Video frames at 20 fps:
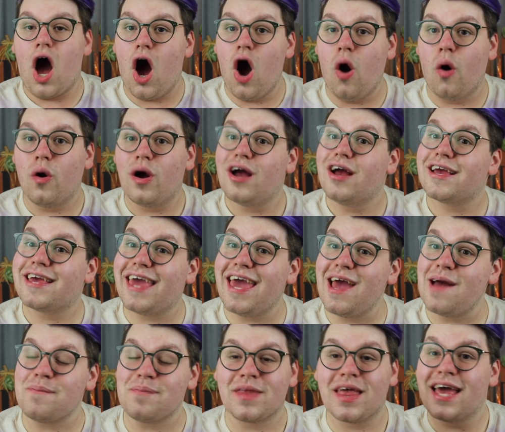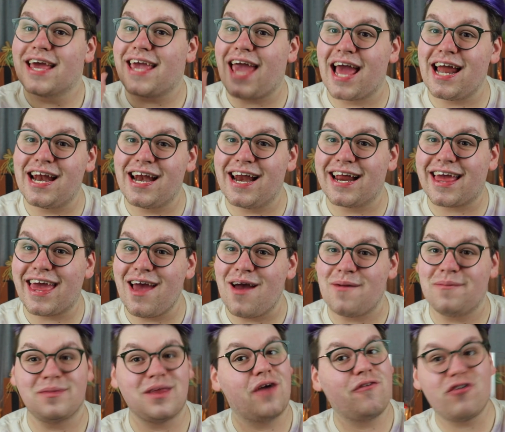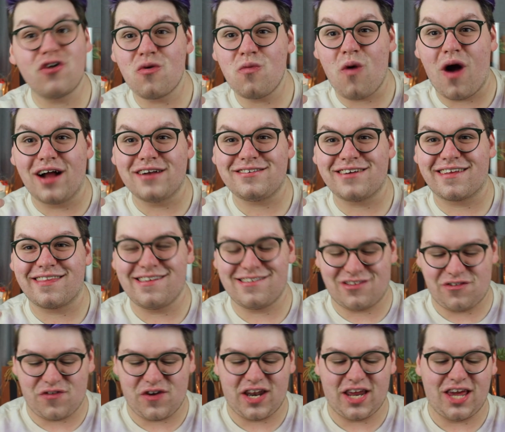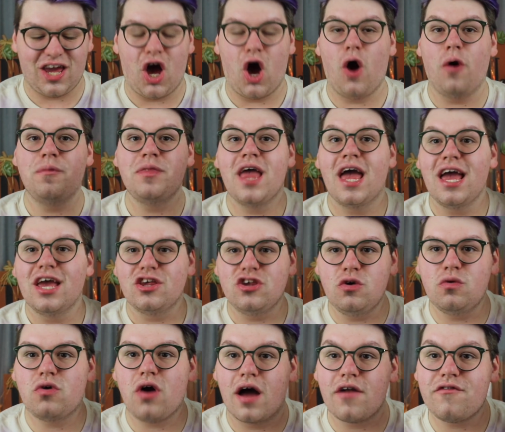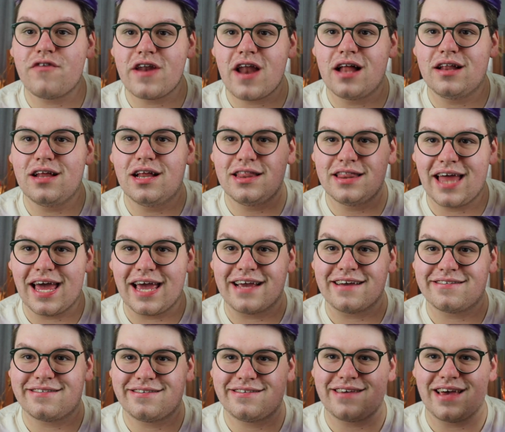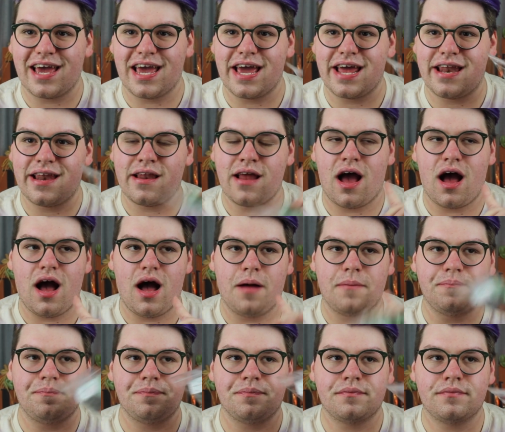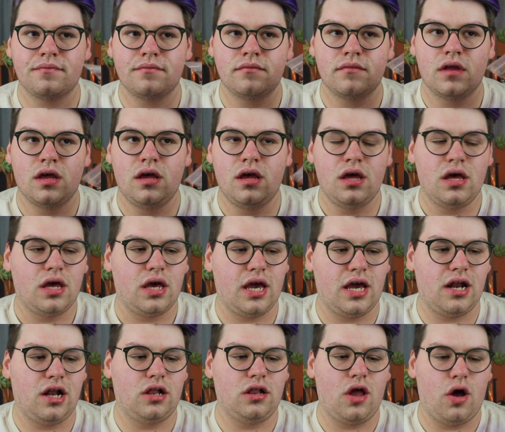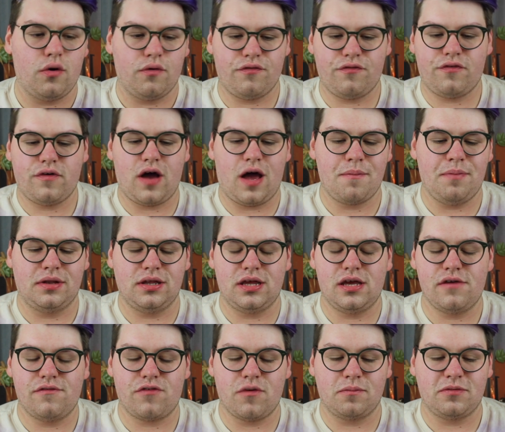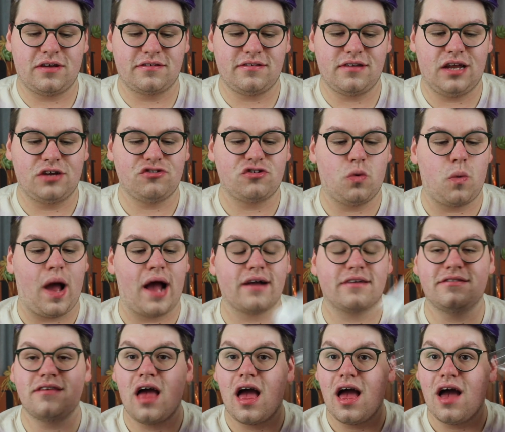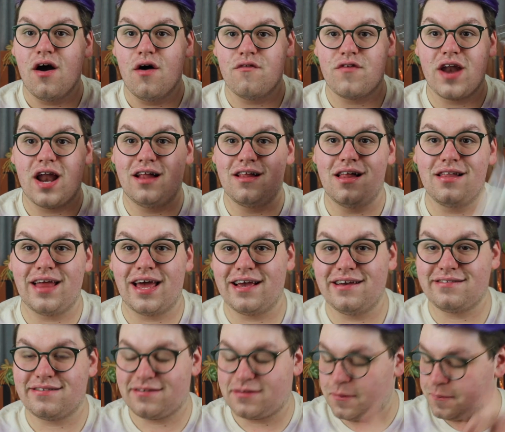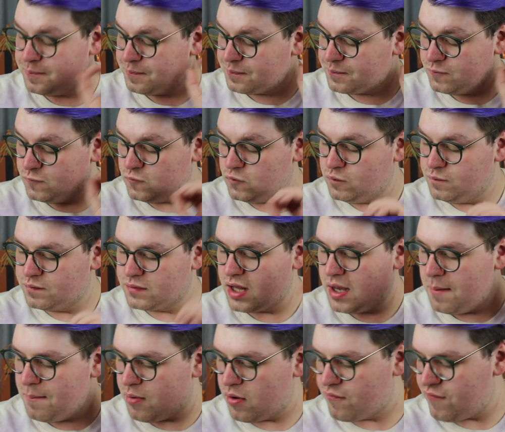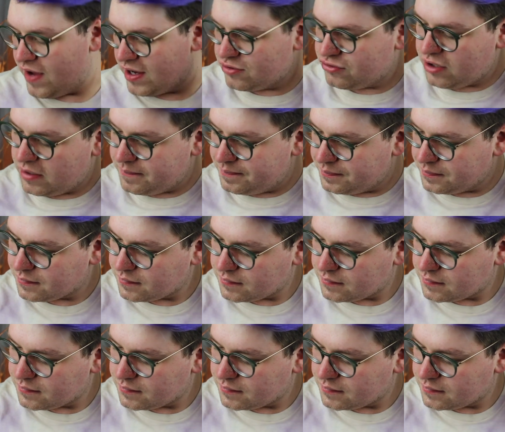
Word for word: Oh, Kim, Canada Kim. If you're watching this video, you got vanilla lace in, um, in a loaf, I believe, from Destination Wax. Vanilla lace, perfection.